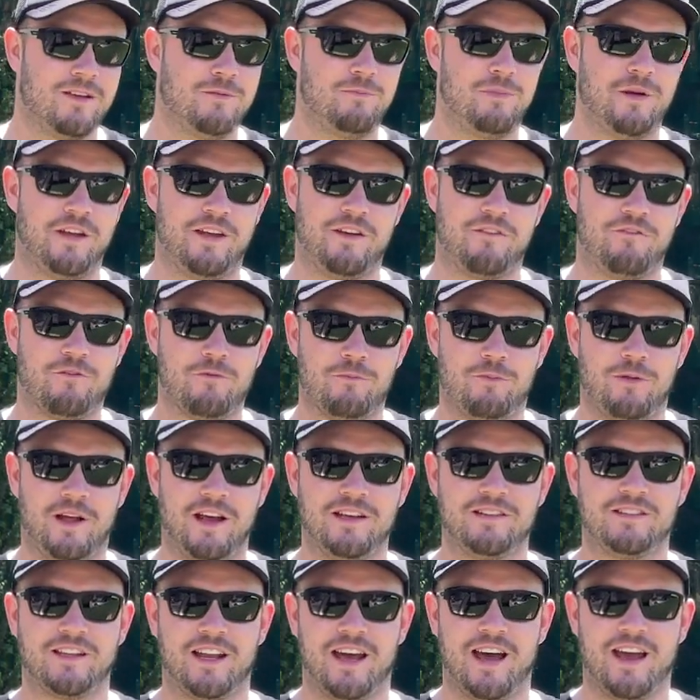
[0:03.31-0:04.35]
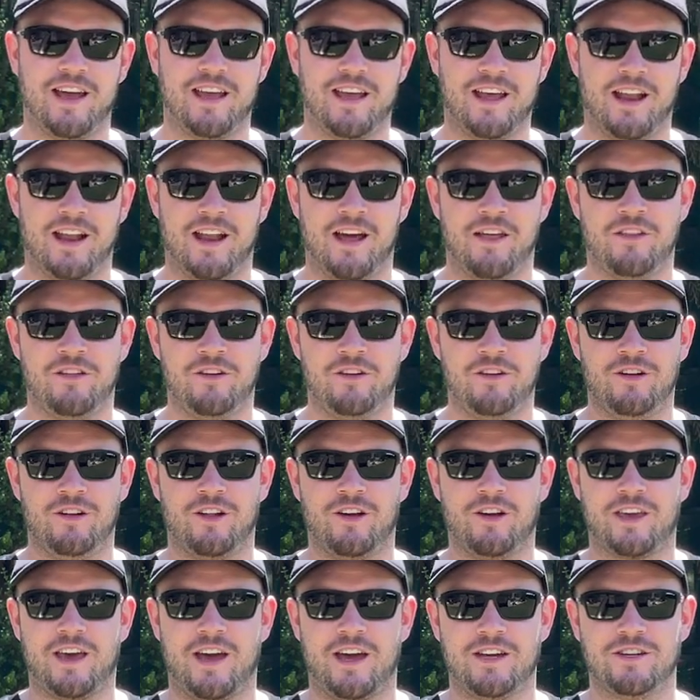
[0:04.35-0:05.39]
Bit different place today, another new
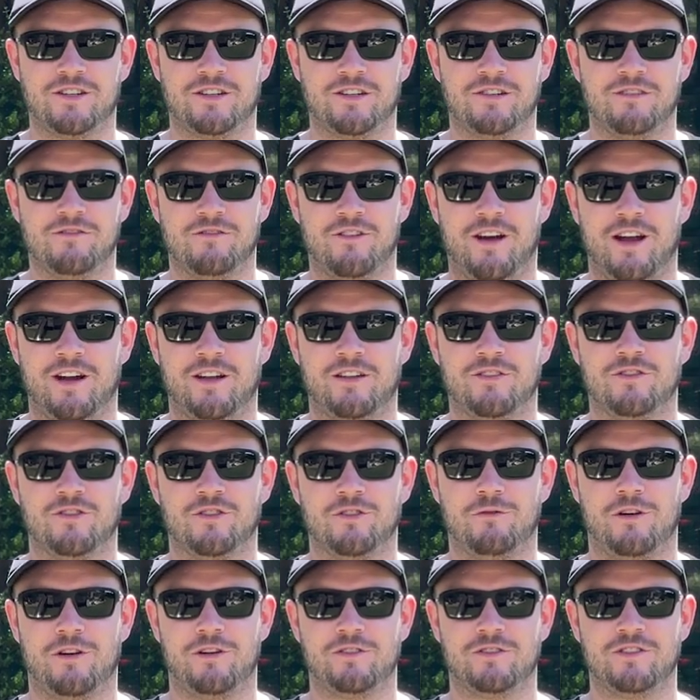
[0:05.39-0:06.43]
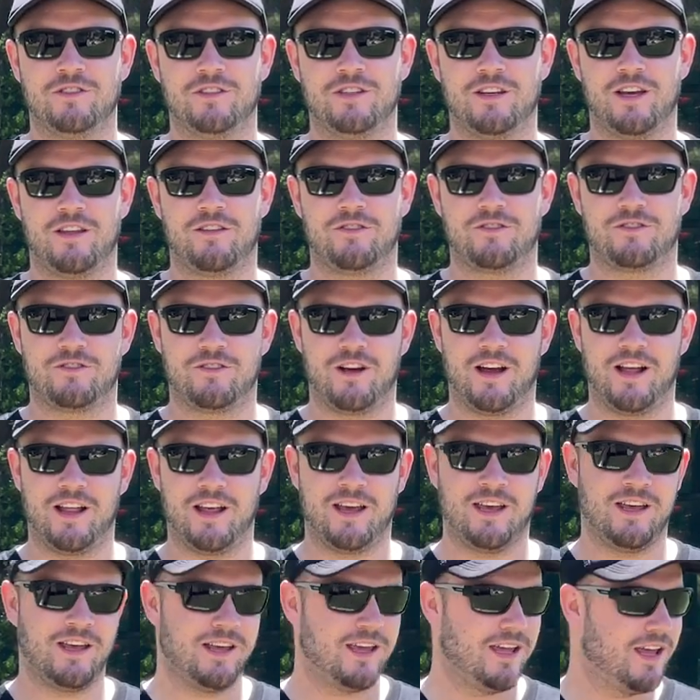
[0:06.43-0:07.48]
location. We're out in Two Wells in South
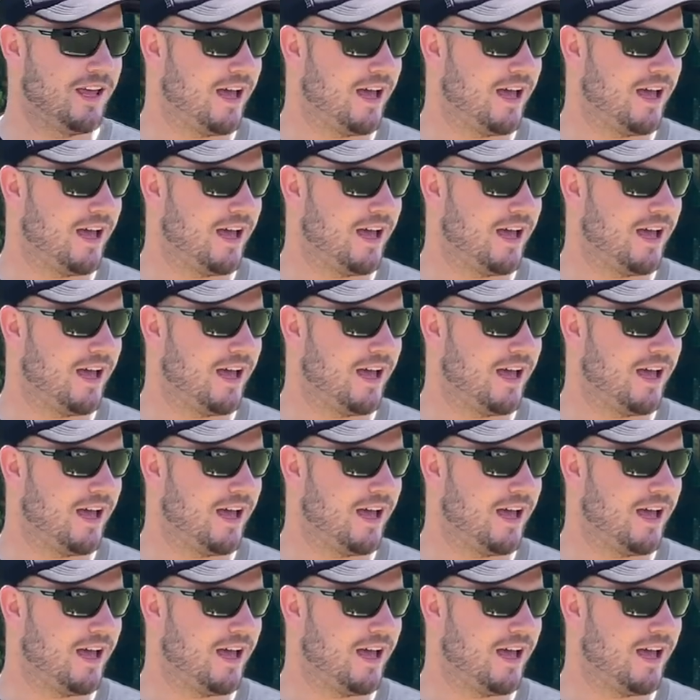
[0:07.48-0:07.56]
Australia.